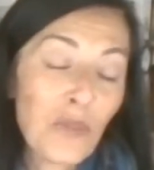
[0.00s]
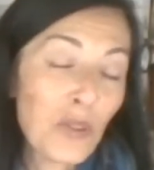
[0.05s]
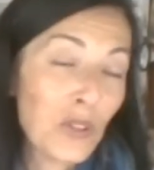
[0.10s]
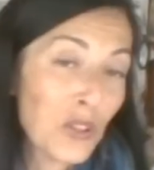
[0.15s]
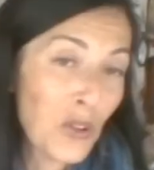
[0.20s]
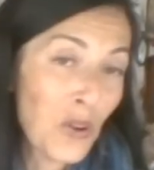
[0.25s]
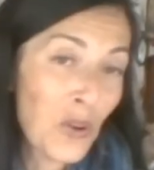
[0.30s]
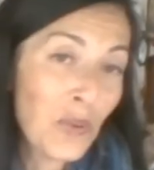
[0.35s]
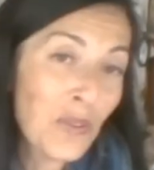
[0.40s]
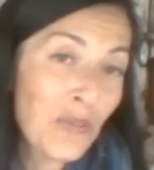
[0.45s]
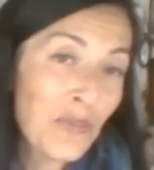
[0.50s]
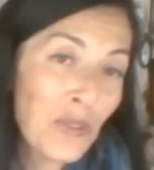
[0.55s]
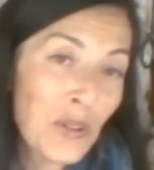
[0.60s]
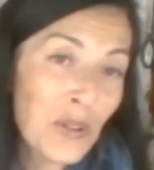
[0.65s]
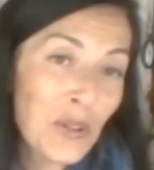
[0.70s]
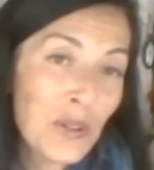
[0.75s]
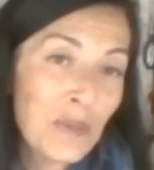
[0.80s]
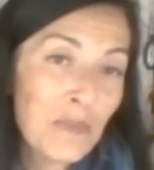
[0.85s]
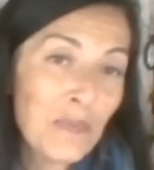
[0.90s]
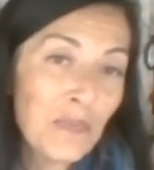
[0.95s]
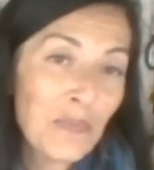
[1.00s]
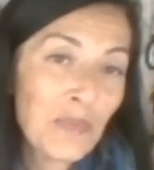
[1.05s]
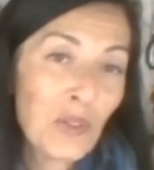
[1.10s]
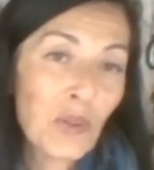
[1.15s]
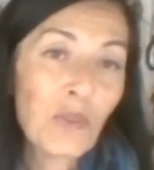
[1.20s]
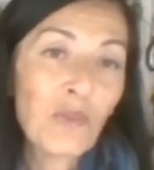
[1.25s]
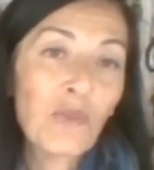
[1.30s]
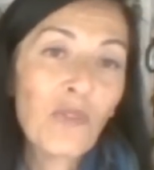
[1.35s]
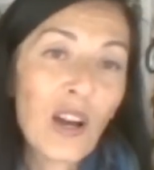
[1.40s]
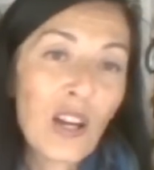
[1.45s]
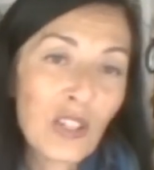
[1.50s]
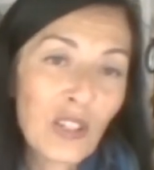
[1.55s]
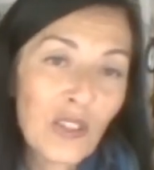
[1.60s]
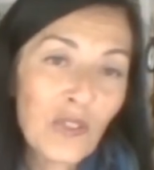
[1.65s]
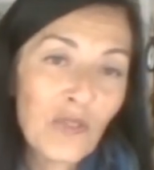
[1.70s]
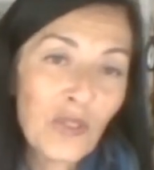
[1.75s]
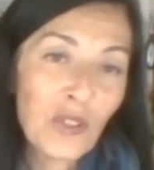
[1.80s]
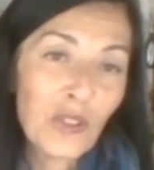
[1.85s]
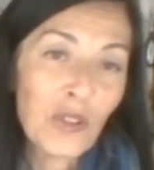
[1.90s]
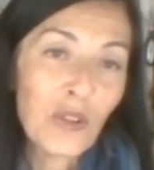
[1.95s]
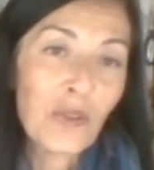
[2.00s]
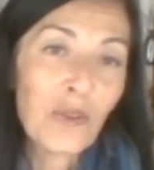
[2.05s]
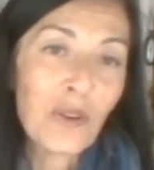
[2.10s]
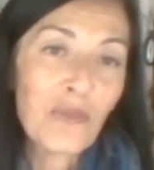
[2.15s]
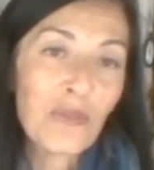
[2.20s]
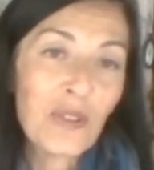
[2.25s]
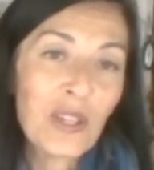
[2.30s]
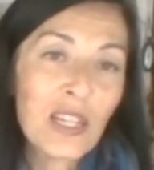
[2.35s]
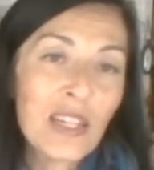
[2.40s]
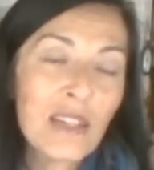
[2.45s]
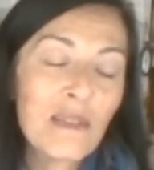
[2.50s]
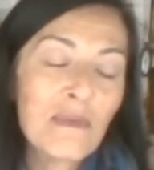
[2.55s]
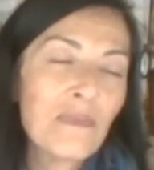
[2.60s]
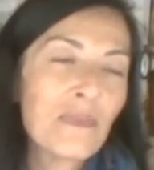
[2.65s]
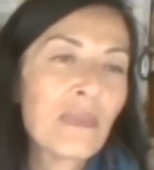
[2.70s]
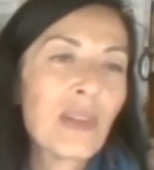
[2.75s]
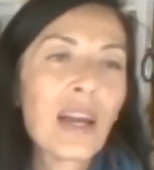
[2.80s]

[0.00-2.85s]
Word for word: photographer doing fashion photography,